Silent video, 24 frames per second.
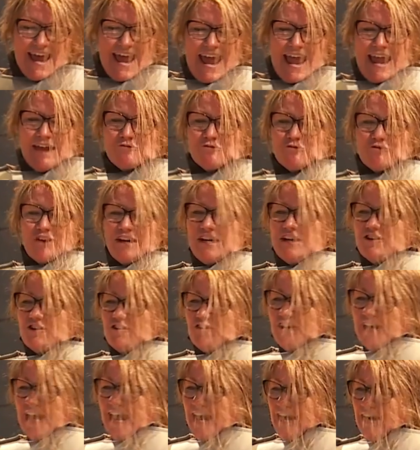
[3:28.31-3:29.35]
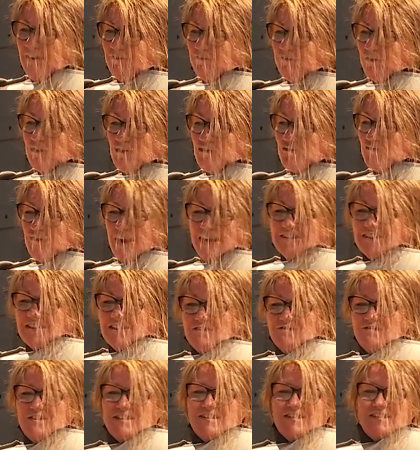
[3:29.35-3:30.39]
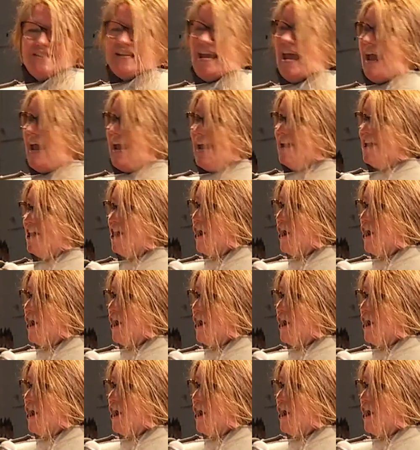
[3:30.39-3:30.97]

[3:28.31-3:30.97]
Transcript: and recreate for the rest of this day